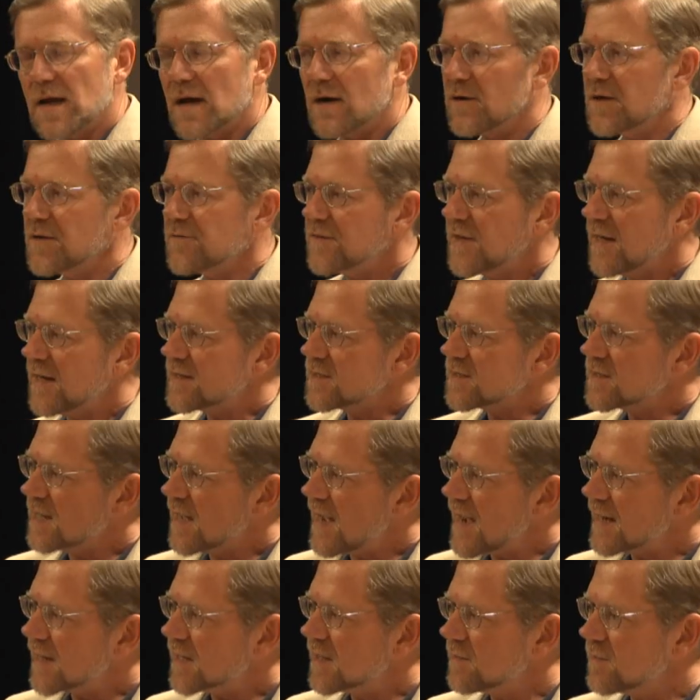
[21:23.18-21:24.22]
Now, if that's
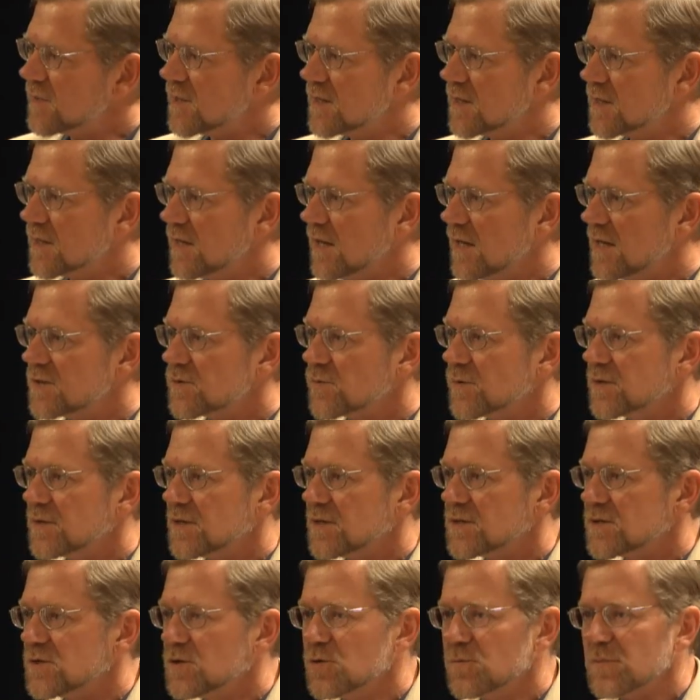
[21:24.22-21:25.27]
not going to be the case with
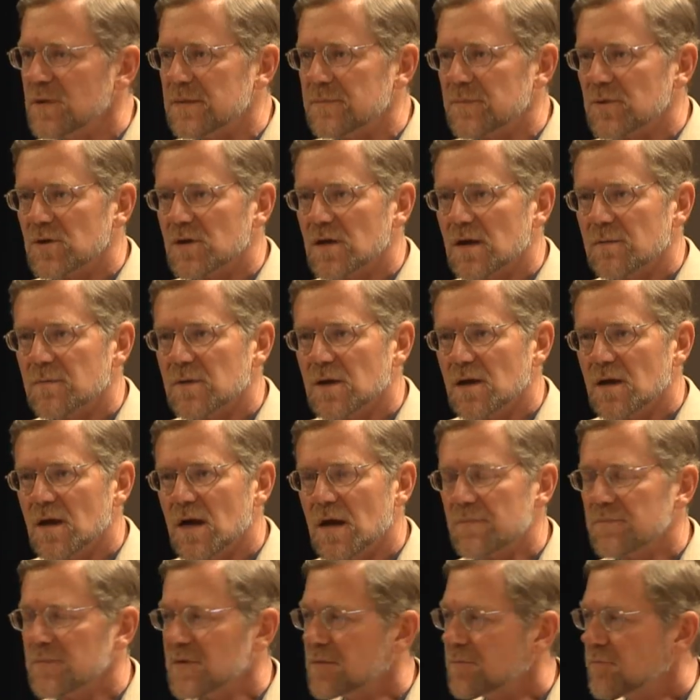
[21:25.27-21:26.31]
these new people coming
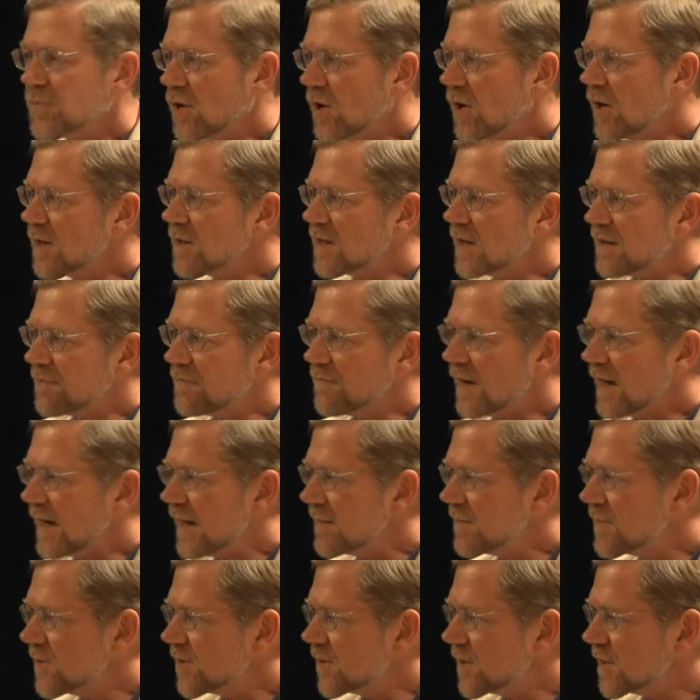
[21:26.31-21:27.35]
up, then part of that
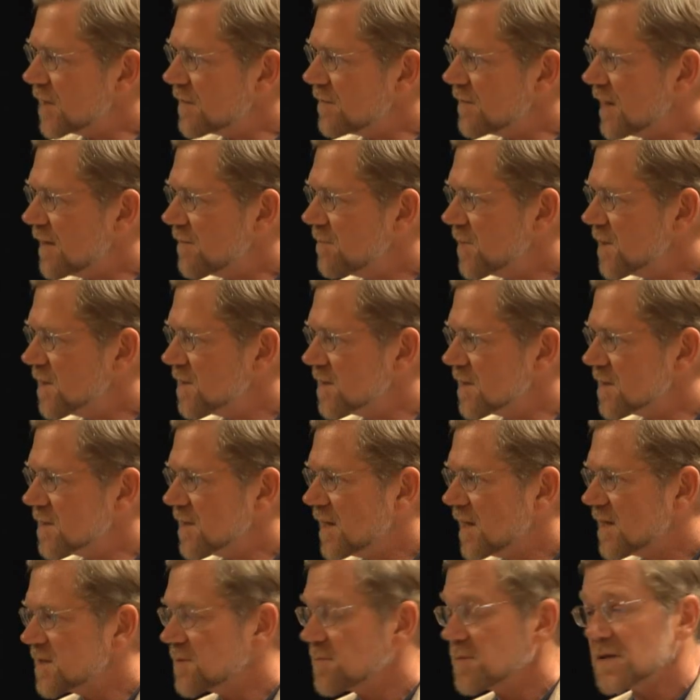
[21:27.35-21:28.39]
viability of that business
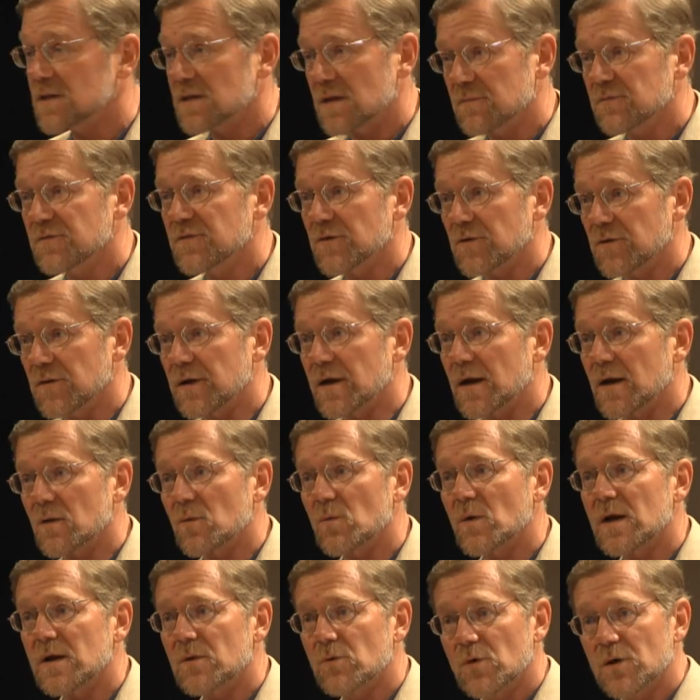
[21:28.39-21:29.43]
has to be them figuring out a
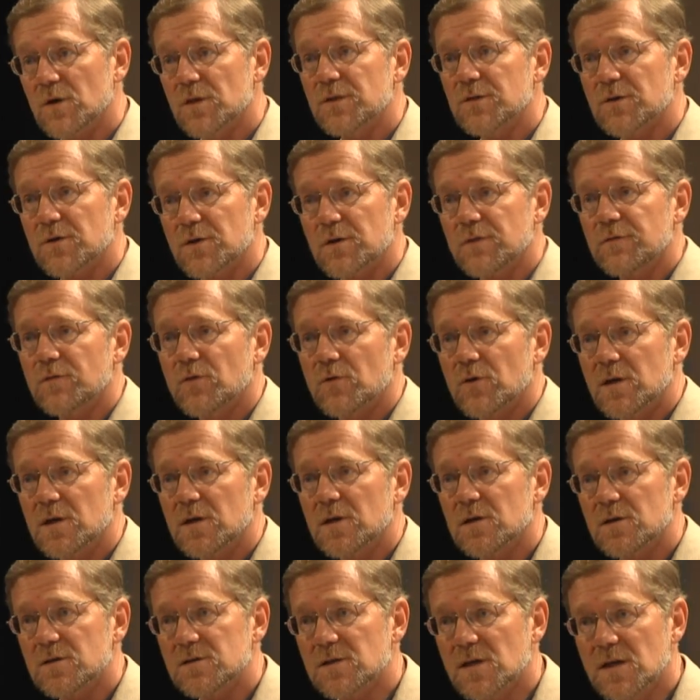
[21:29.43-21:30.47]
way where in 30 or 40
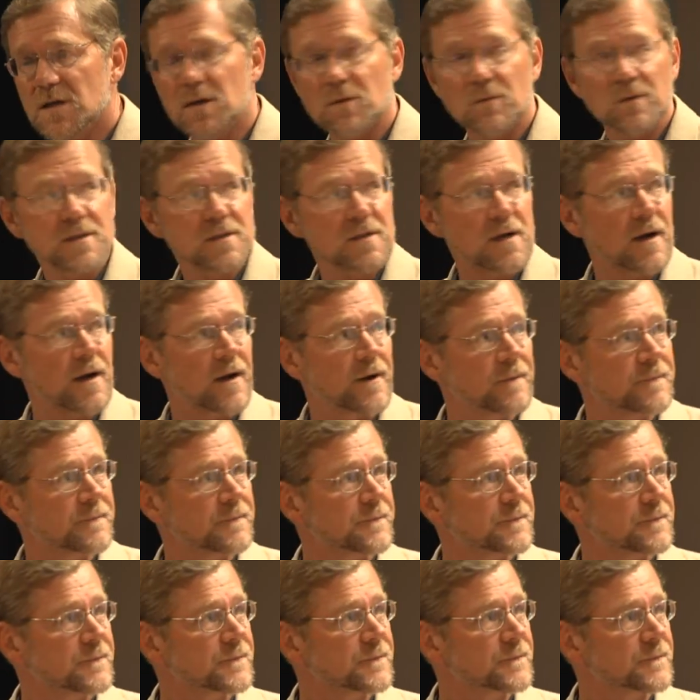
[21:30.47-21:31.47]
years they can retire.